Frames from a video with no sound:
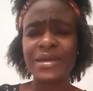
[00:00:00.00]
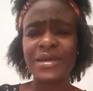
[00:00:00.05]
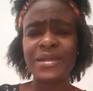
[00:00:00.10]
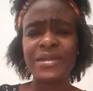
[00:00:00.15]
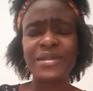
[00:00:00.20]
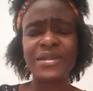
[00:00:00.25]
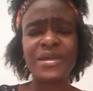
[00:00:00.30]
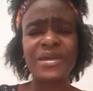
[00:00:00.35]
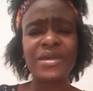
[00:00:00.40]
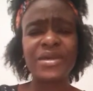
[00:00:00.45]

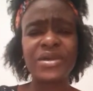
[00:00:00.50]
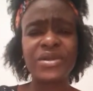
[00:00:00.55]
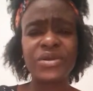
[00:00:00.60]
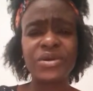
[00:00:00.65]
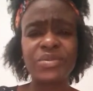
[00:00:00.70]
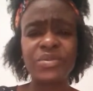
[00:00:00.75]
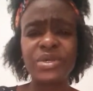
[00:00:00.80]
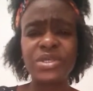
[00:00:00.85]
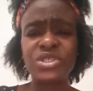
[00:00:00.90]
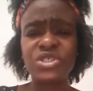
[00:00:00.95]
they
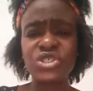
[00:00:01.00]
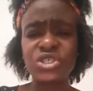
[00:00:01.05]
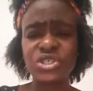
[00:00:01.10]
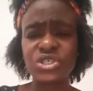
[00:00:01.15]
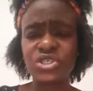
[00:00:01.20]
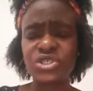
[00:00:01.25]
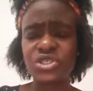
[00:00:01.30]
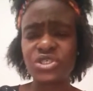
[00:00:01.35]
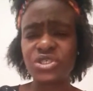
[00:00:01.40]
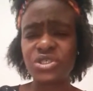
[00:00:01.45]
cannot be
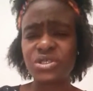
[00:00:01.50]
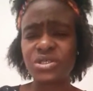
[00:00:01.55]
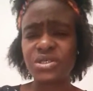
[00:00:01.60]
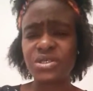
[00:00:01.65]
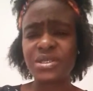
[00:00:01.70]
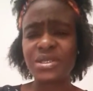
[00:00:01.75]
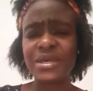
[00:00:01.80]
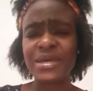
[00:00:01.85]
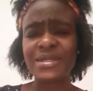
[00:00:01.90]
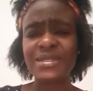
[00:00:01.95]
changed.
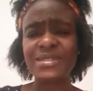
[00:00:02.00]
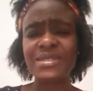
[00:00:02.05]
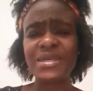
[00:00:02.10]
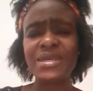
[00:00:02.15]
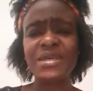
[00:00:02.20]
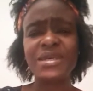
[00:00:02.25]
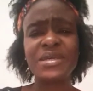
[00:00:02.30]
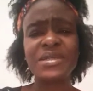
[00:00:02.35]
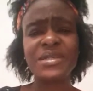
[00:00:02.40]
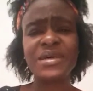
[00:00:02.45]
They are
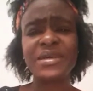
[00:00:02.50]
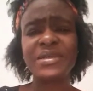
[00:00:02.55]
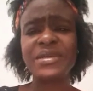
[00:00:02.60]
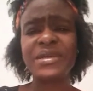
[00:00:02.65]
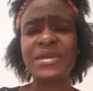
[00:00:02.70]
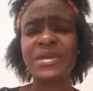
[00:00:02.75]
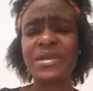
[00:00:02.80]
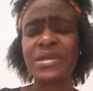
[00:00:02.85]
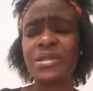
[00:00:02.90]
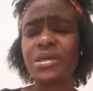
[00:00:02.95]
thinking that they
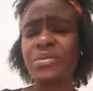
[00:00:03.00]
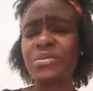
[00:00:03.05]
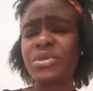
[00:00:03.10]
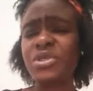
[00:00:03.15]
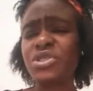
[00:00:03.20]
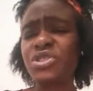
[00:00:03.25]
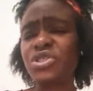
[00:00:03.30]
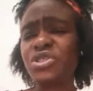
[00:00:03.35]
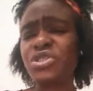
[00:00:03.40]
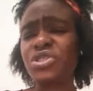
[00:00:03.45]
cannot be
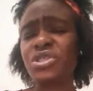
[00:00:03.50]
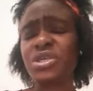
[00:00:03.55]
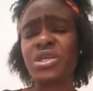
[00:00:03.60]
changed.